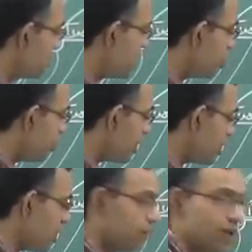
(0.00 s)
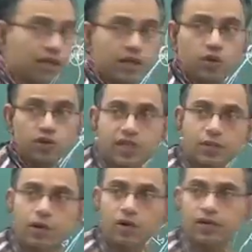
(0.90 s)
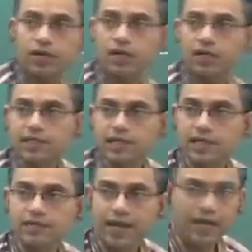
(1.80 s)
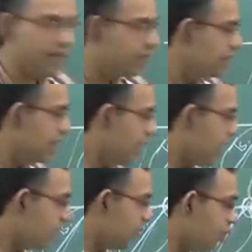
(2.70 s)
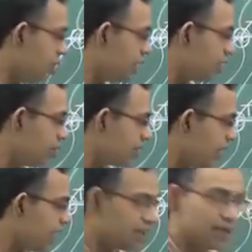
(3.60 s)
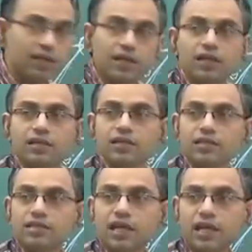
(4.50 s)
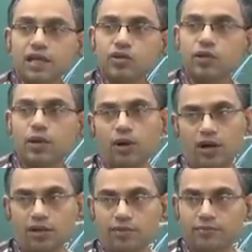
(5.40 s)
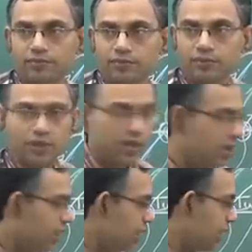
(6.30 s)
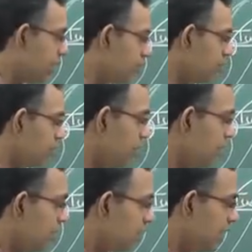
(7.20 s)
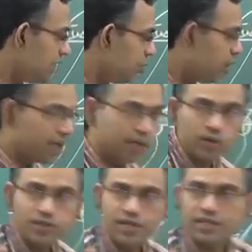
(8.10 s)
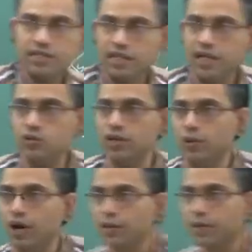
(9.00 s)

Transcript: situation when the no-slip boundary condition is valid and the molecules are sticking to the wall. Now these molecules are sticking to the wall